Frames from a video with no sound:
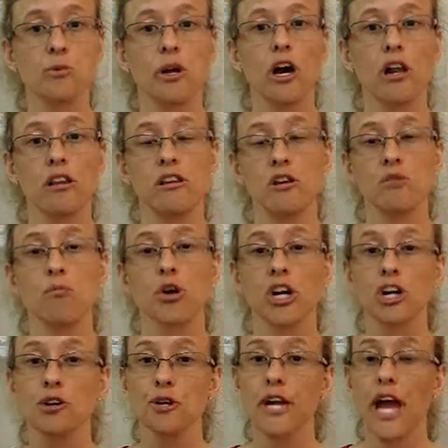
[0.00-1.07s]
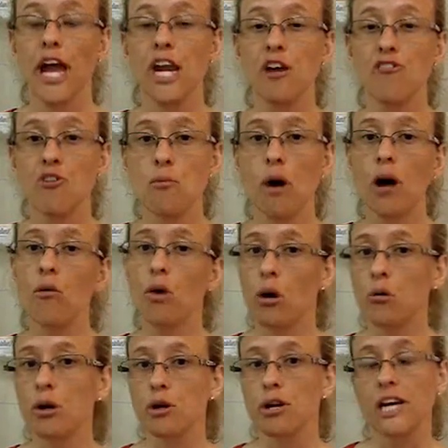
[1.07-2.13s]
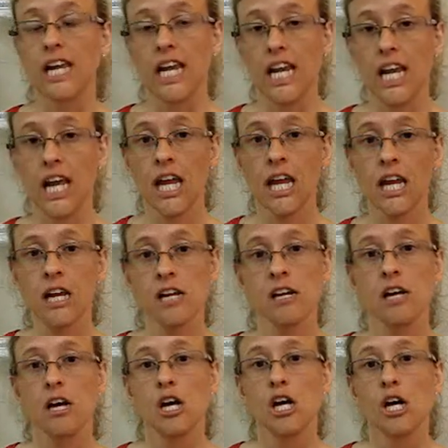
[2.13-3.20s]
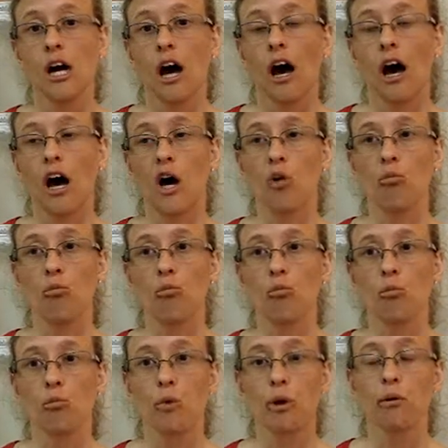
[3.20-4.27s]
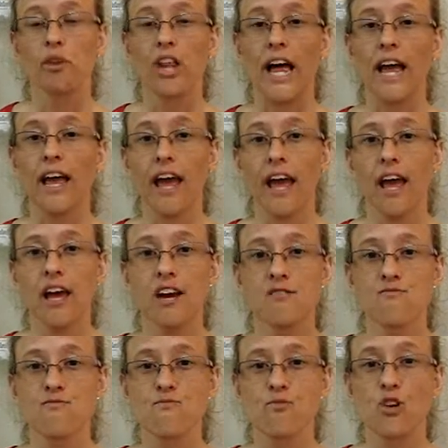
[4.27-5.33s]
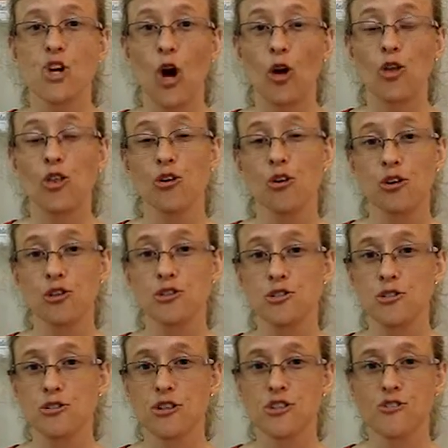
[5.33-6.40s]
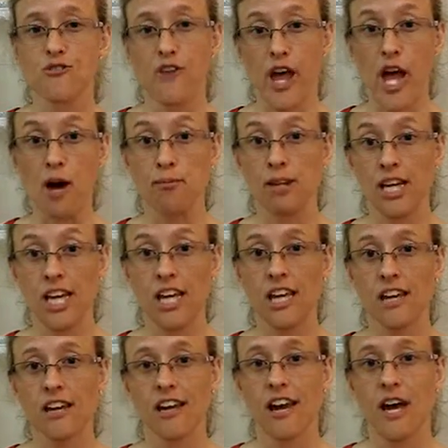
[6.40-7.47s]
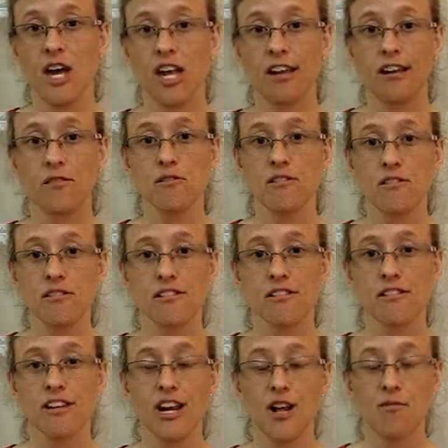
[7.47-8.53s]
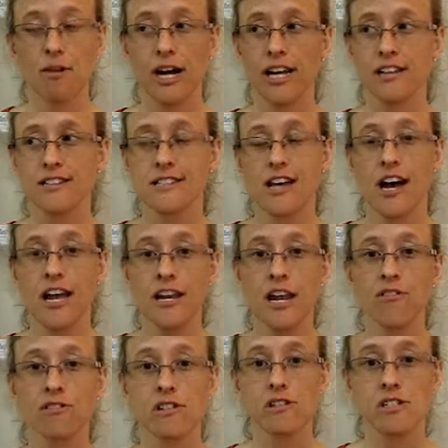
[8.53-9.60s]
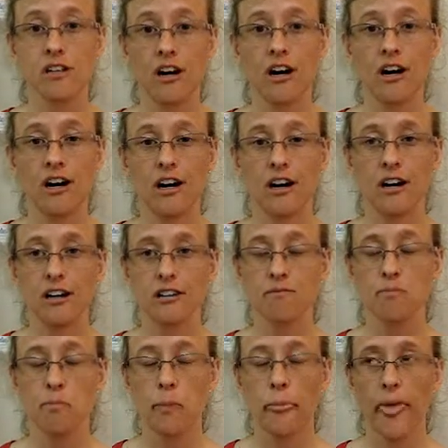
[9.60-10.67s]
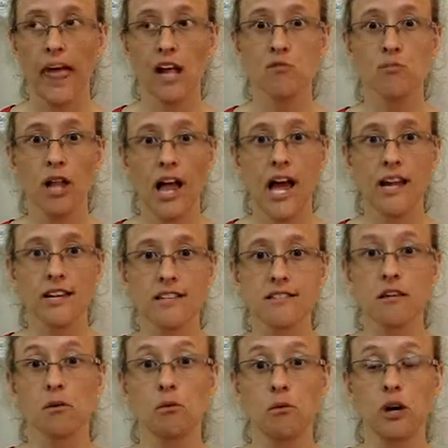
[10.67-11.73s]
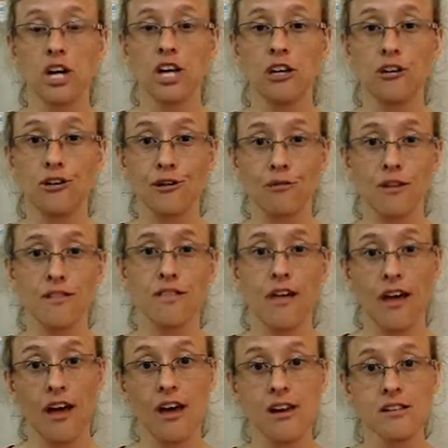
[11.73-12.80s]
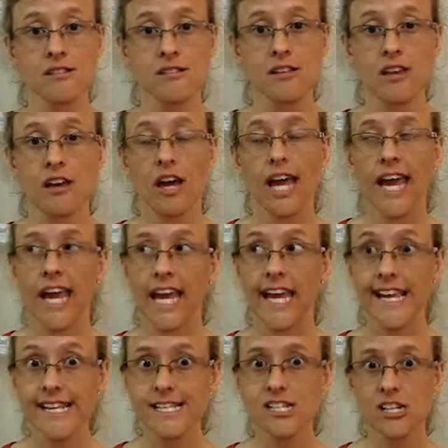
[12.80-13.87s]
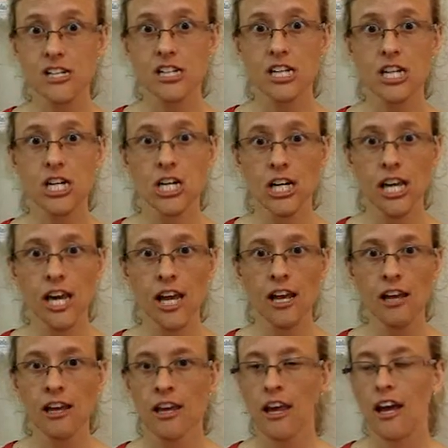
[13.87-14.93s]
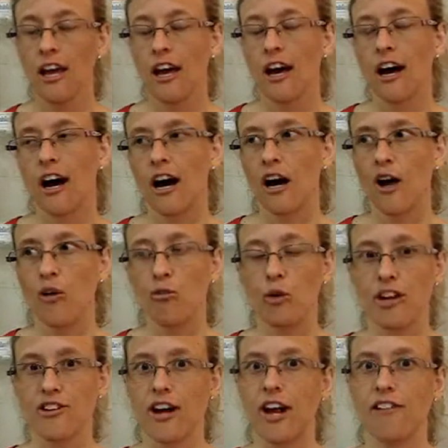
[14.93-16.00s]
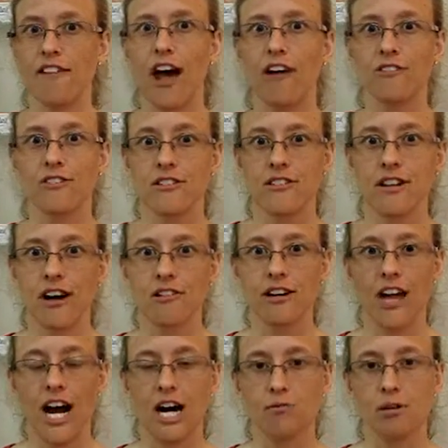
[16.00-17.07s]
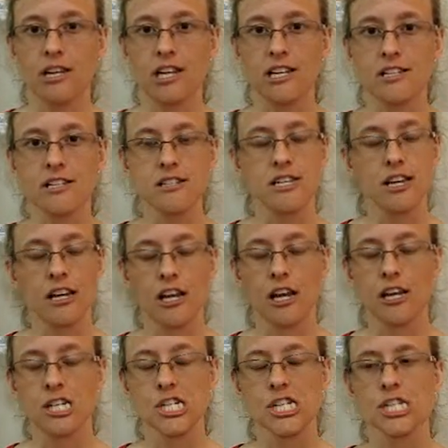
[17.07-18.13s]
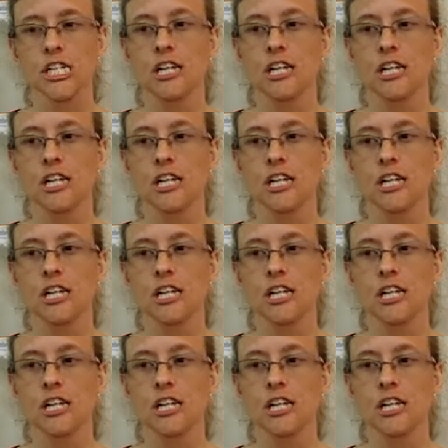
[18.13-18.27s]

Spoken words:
We got a little more creative about what we were eating. We would go to the grocery store as a family, and my son never saw a eggplant. He's like, well, what can you do with this? He started cooking, which I never thought would happen. He's a teenager.